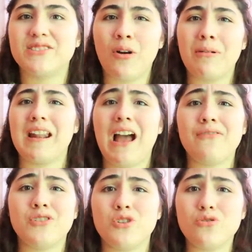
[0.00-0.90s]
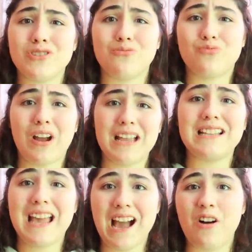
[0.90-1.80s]
so I'm gonna have to use it right
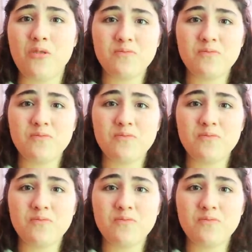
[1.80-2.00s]
now.